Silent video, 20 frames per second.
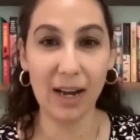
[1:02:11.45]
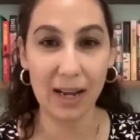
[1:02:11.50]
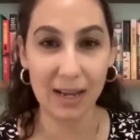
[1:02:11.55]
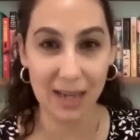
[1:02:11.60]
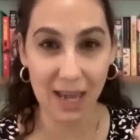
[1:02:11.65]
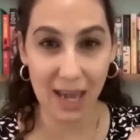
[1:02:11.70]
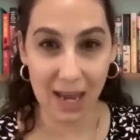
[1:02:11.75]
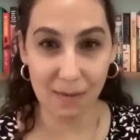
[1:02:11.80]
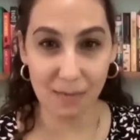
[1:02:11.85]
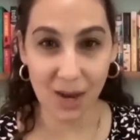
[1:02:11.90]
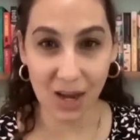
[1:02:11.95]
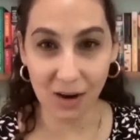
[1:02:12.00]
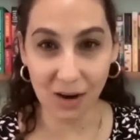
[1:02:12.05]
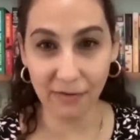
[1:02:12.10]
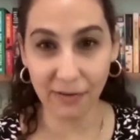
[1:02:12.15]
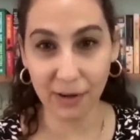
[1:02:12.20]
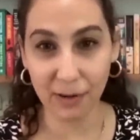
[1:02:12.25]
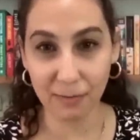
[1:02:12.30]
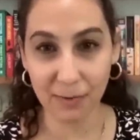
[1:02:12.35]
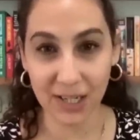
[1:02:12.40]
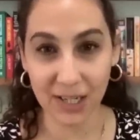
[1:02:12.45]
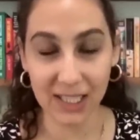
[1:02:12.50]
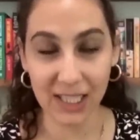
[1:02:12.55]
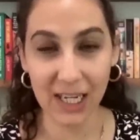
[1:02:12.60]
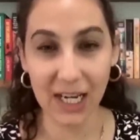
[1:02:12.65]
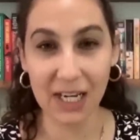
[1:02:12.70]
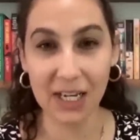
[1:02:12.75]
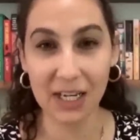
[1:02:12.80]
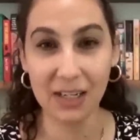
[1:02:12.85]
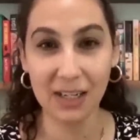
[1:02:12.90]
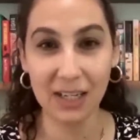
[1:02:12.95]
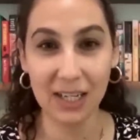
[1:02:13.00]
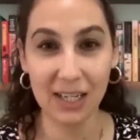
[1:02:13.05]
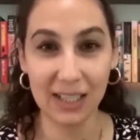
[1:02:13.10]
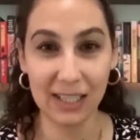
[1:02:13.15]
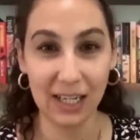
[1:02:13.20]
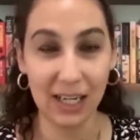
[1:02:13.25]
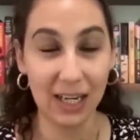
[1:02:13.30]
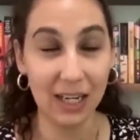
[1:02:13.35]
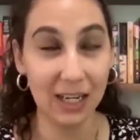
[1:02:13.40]
I came here for a reason. I didn't, he
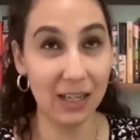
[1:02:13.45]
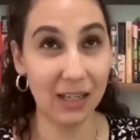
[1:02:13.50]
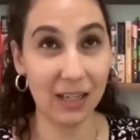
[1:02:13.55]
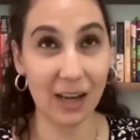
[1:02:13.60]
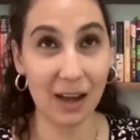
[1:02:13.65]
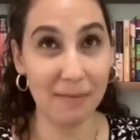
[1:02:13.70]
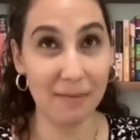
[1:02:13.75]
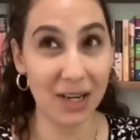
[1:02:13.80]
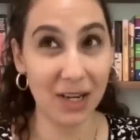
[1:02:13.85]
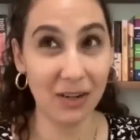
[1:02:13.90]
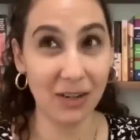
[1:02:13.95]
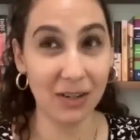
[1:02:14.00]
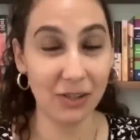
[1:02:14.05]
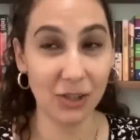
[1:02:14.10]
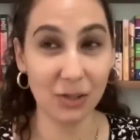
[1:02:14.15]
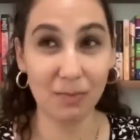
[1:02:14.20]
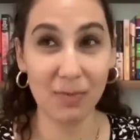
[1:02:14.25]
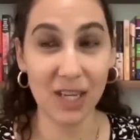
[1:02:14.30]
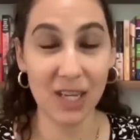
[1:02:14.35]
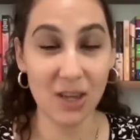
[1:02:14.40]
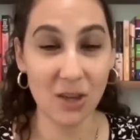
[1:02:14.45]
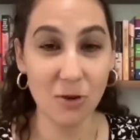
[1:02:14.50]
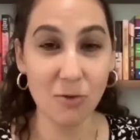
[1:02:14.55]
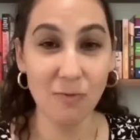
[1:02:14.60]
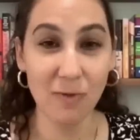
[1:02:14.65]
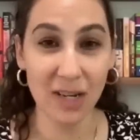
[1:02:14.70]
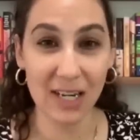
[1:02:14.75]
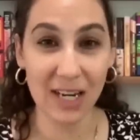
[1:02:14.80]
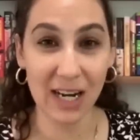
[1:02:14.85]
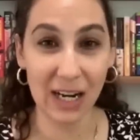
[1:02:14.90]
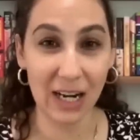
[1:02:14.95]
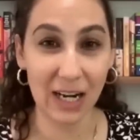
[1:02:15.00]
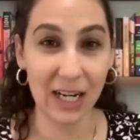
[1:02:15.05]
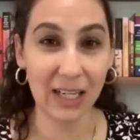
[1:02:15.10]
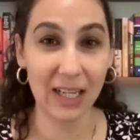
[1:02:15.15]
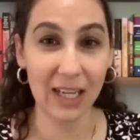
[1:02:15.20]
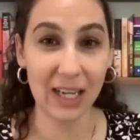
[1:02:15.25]
said, I didn't come here to just be cute with Derek.